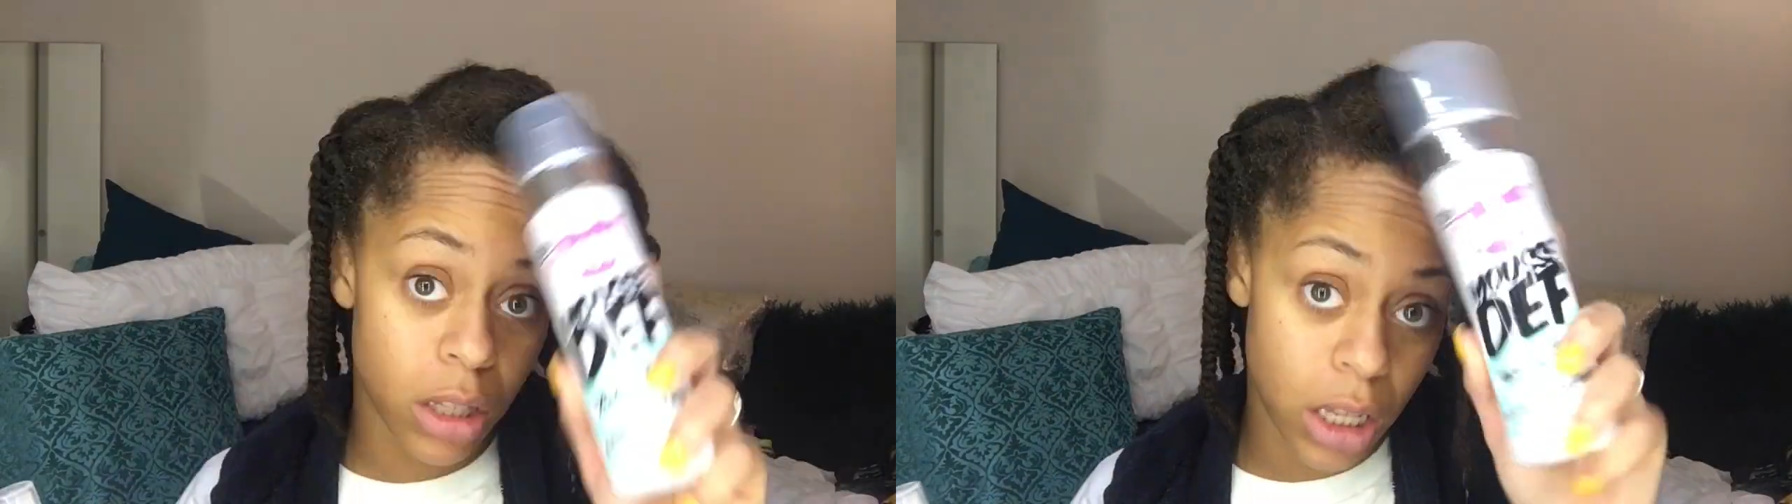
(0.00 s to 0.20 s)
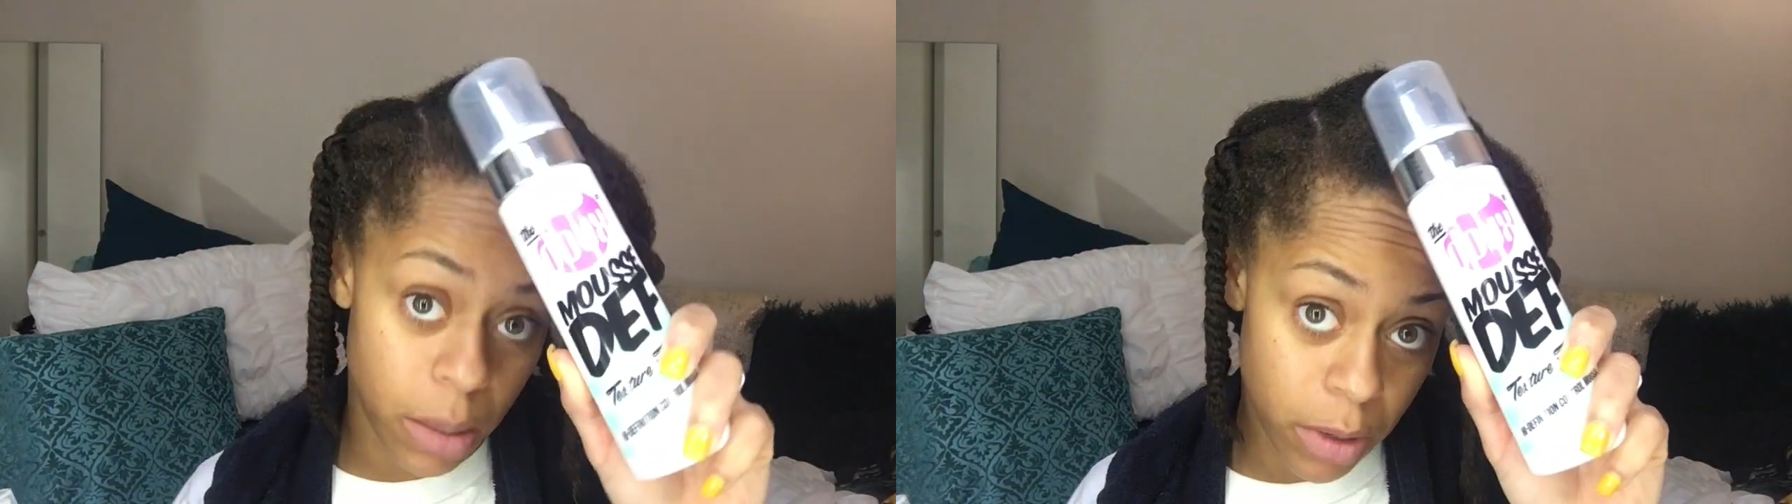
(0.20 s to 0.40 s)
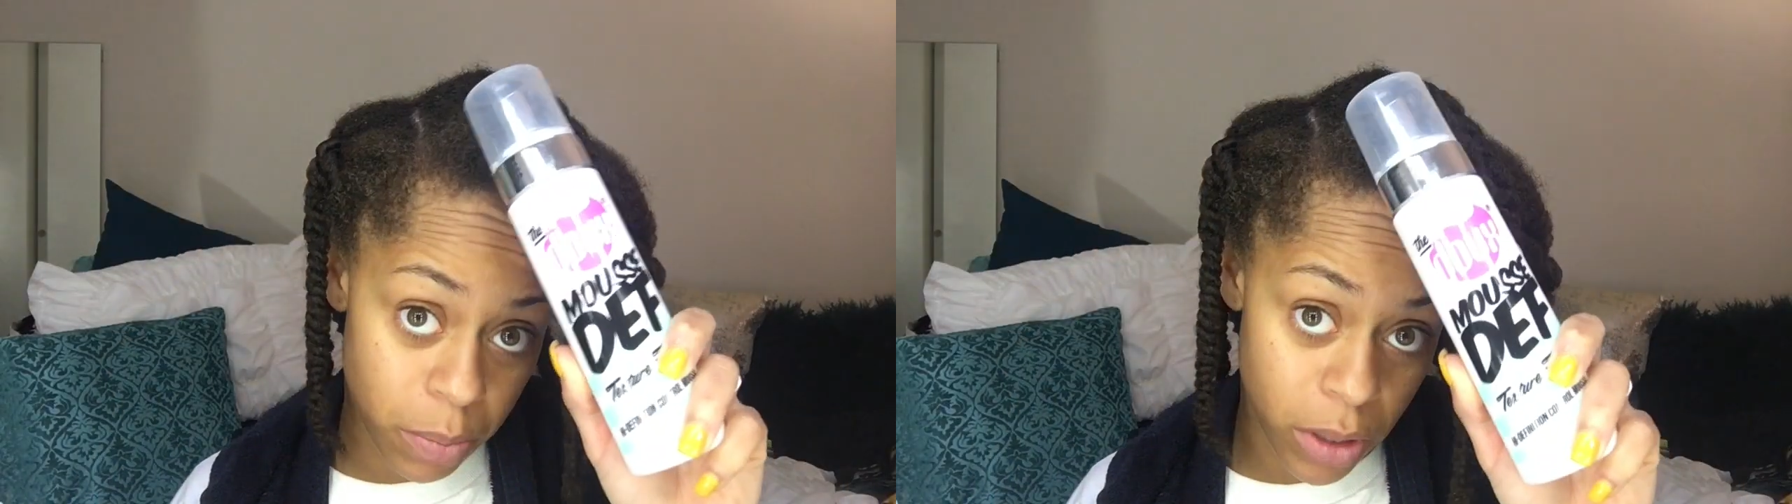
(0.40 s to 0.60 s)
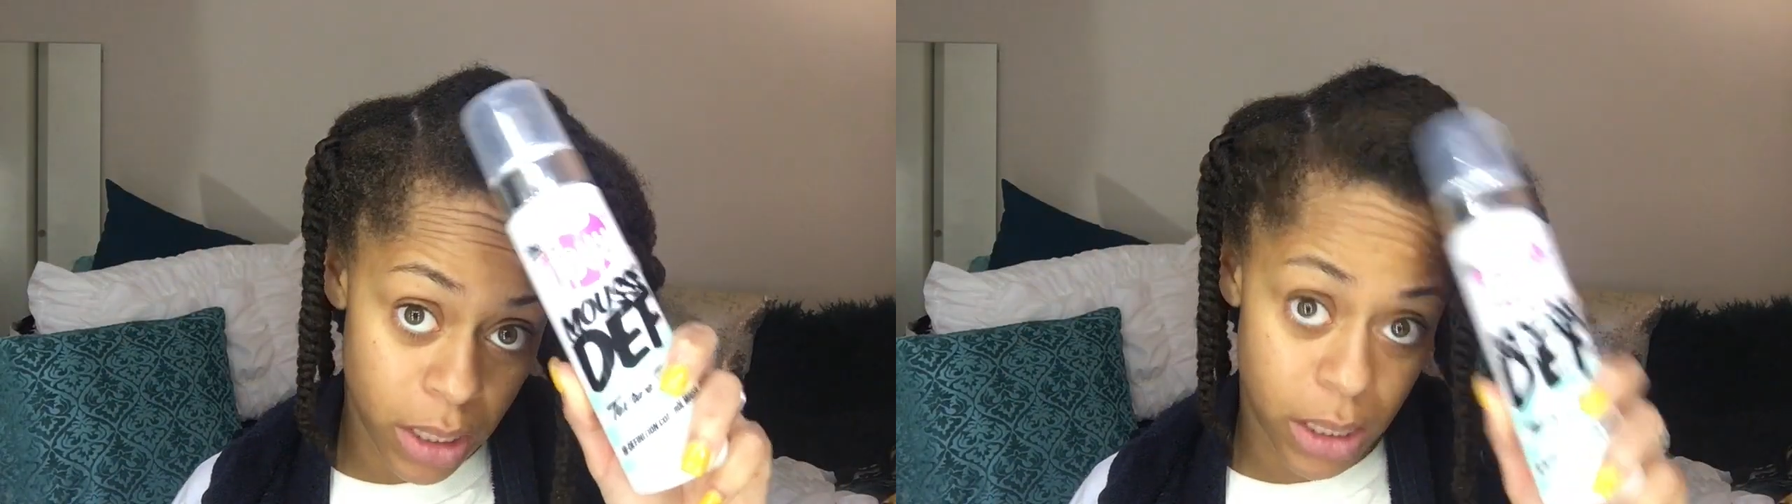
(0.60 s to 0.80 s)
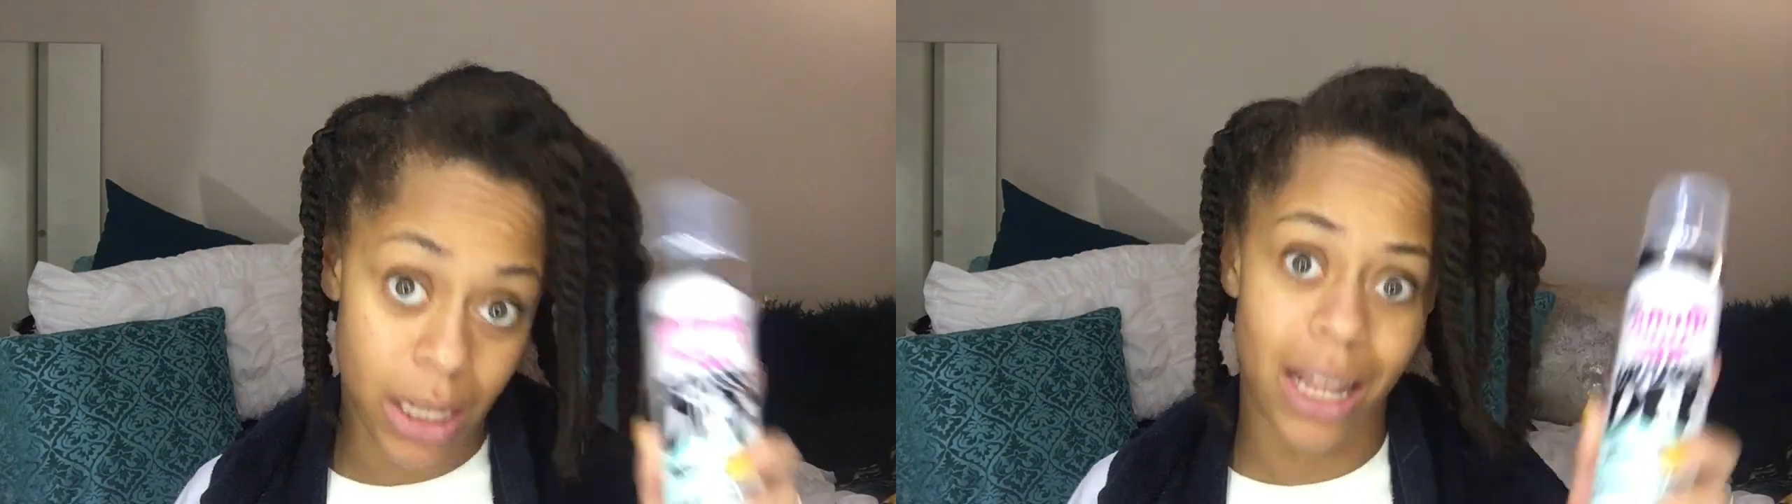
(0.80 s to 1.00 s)
and then I'm going to put
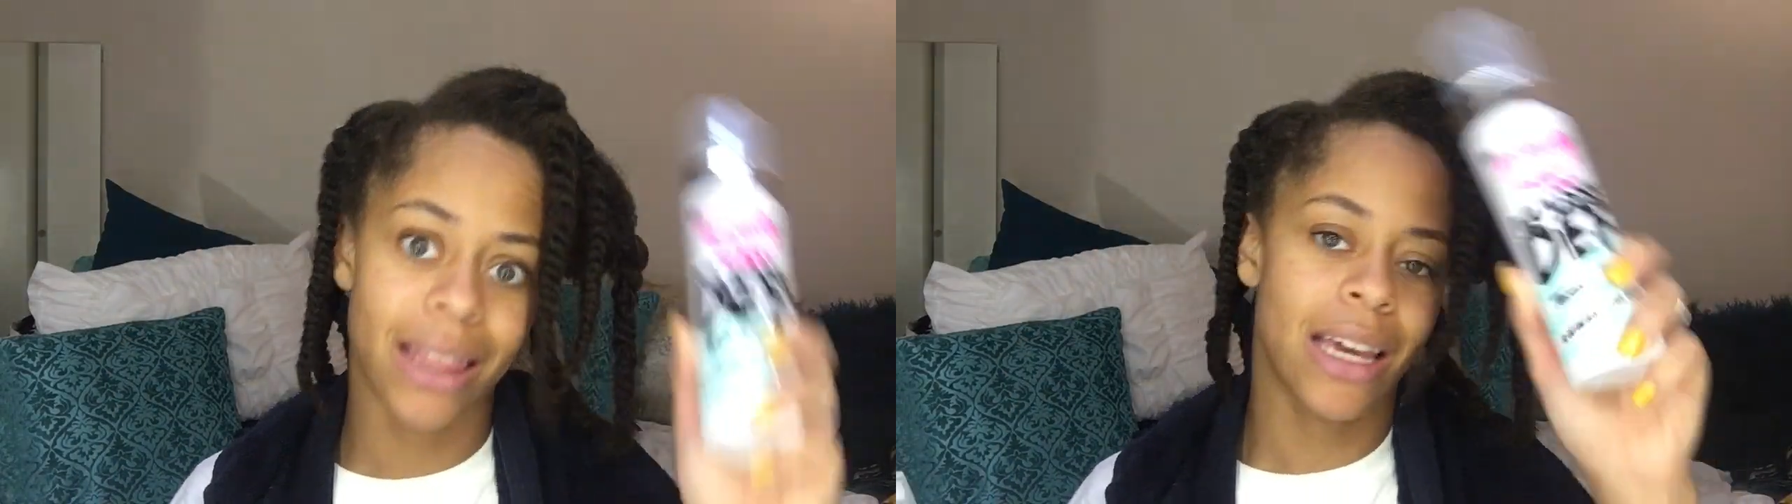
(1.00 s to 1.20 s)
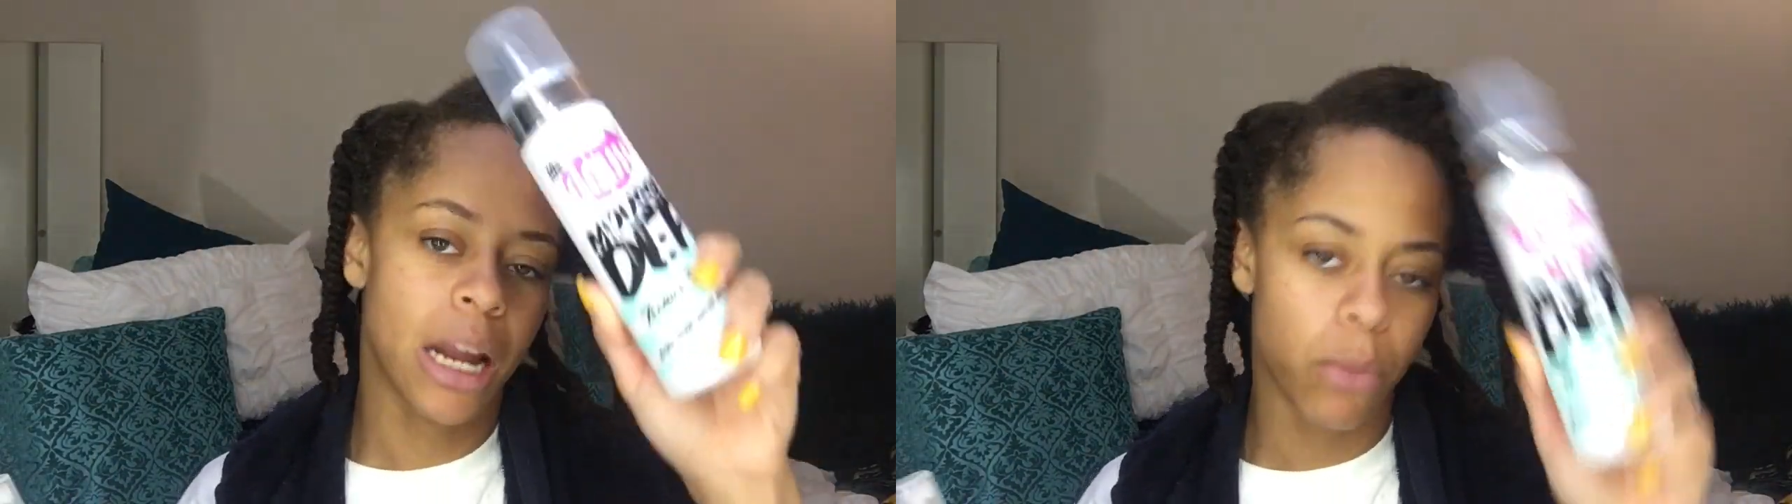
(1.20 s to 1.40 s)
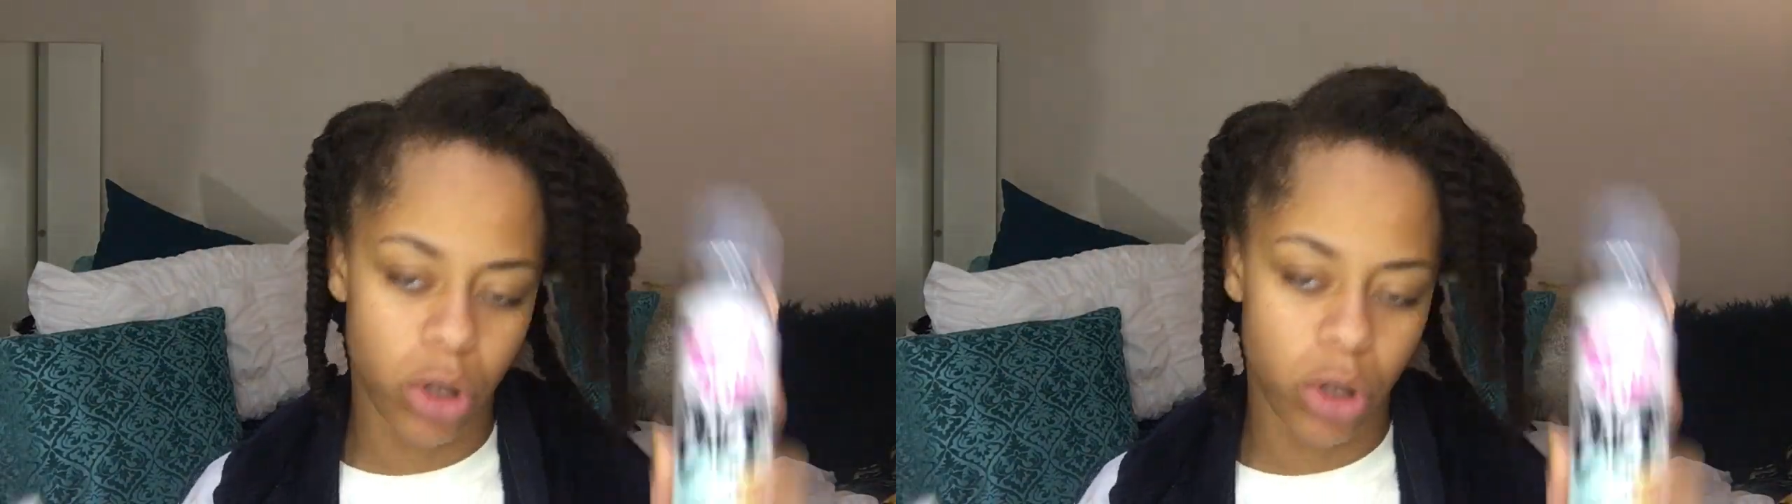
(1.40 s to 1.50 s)
this in, and then I'm